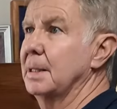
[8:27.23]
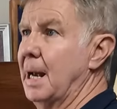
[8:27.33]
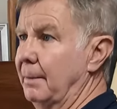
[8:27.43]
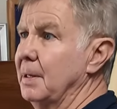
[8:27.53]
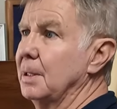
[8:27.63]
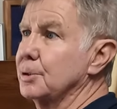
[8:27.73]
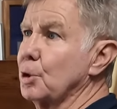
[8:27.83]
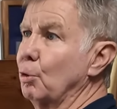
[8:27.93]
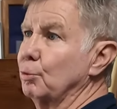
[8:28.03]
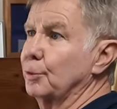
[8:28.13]
Yeah,
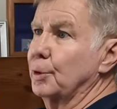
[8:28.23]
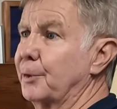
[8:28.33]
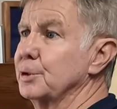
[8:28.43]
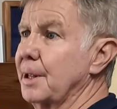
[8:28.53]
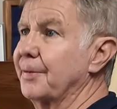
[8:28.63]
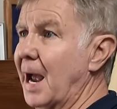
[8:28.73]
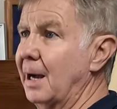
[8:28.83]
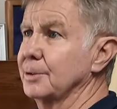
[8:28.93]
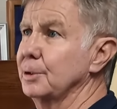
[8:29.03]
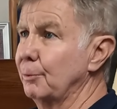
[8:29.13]
so if there's
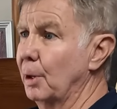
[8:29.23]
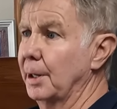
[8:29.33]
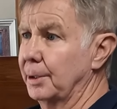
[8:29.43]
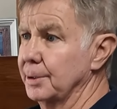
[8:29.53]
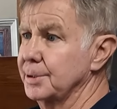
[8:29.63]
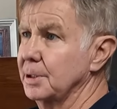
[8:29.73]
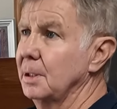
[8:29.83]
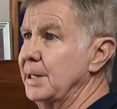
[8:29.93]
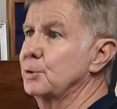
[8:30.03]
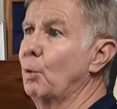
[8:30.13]
1,000 runners,
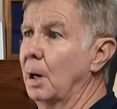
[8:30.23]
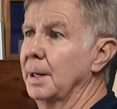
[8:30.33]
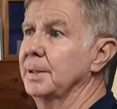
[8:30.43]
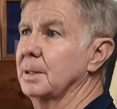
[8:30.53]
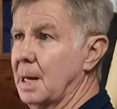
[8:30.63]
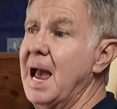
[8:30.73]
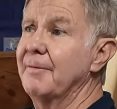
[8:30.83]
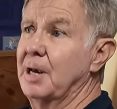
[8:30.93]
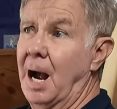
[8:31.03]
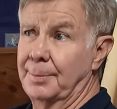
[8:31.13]
each one, they
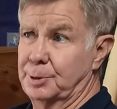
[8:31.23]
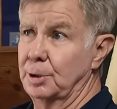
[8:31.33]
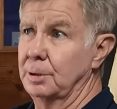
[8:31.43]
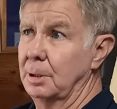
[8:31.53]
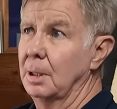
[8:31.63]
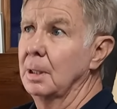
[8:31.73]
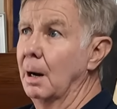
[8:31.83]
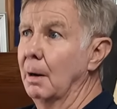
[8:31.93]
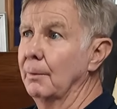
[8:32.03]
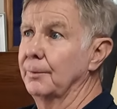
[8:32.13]
have the option
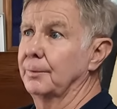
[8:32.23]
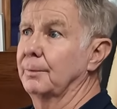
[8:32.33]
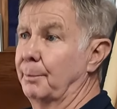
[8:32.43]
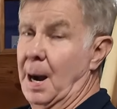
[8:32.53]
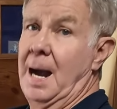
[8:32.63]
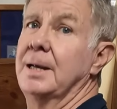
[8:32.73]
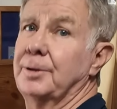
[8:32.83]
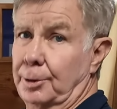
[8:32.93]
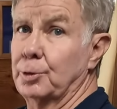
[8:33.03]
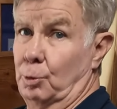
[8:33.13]
of
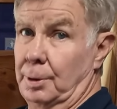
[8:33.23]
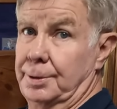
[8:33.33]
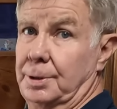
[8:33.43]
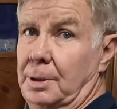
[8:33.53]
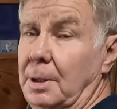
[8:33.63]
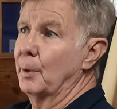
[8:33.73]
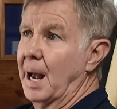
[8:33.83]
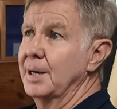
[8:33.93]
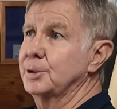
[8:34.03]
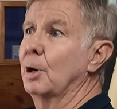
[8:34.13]
buying their torch. When
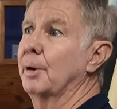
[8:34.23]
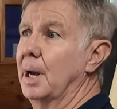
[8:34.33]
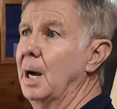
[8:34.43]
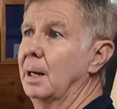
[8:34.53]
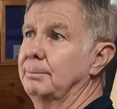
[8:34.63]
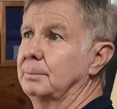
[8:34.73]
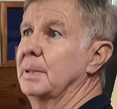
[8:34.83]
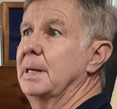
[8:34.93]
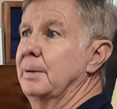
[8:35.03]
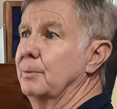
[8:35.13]
I showed up,
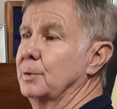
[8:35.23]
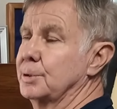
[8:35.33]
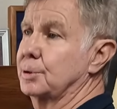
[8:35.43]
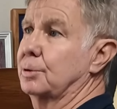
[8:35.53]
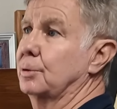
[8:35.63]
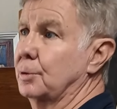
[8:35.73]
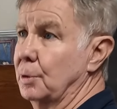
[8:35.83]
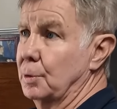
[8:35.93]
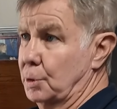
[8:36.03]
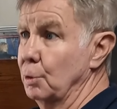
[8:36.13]
it was
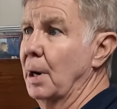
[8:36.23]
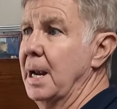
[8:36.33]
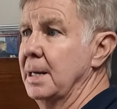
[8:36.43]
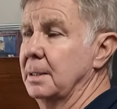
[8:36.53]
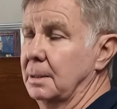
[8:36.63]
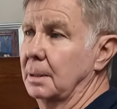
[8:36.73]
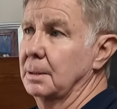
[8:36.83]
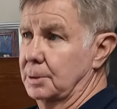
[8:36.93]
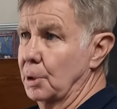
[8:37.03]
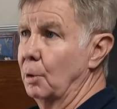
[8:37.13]
too late,
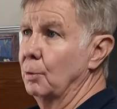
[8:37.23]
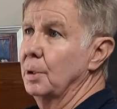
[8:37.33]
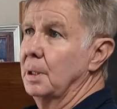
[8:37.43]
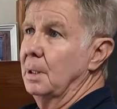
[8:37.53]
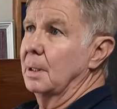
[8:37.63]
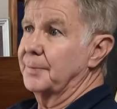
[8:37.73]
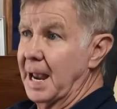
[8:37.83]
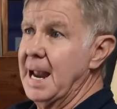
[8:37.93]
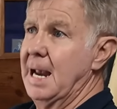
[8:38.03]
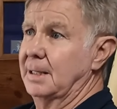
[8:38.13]
so
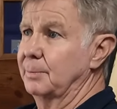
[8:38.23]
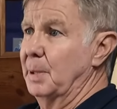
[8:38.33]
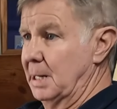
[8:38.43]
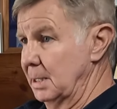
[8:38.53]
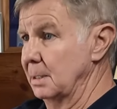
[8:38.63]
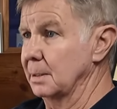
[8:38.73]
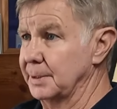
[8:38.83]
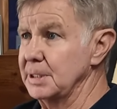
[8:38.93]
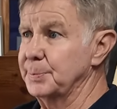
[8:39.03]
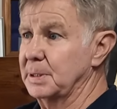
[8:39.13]
they handed me
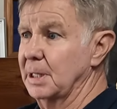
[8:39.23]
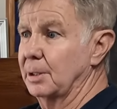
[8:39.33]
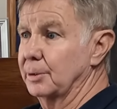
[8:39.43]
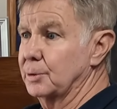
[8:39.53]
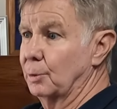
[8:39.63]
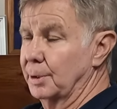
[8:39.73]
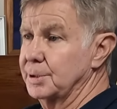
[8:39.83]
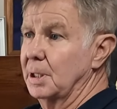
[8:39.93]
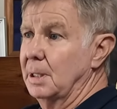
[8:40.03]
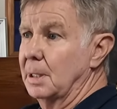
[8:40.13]
this particular
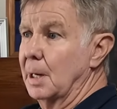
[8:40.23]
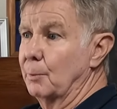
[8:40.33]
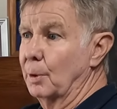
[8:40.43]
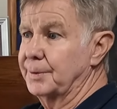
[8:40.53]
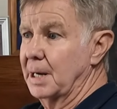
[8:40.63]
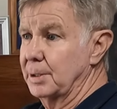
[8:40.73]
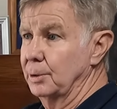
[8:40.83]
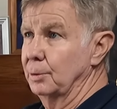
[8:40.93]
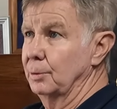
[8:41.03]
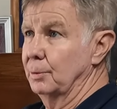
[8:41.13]
torch, and what they
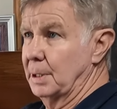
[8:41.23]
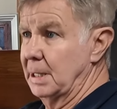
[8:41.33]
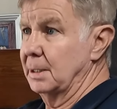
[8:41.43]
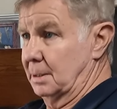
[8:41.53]
do,